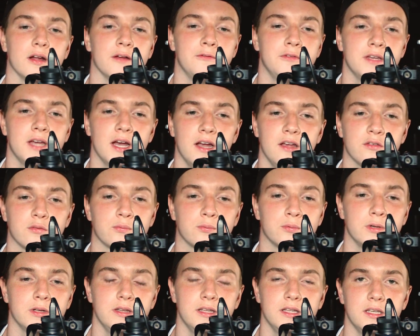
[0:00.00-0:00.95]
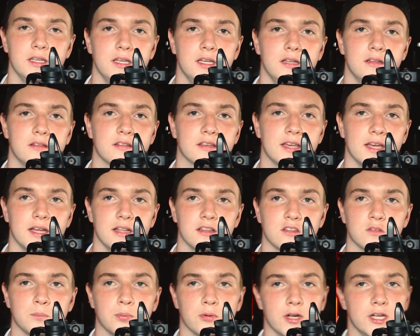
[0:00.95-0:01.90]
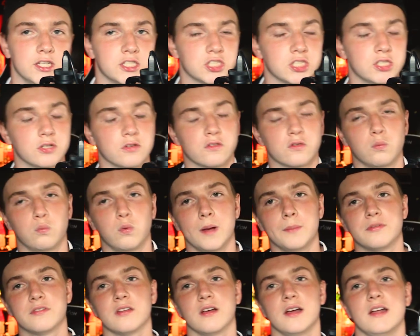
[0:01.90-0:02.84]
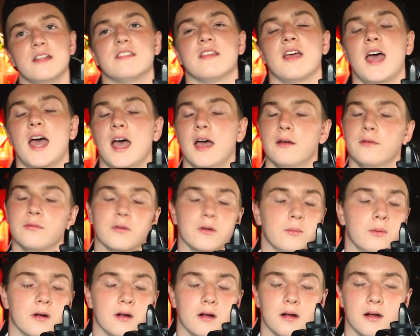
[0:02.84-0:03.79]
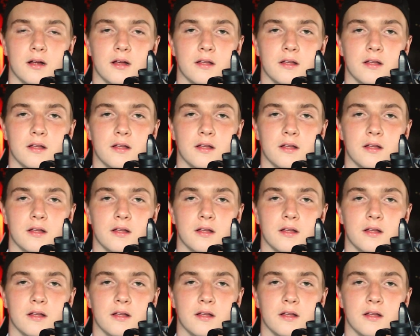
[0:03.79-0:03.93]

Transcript: If you guys really need to get inspiration, there's websites everywhere.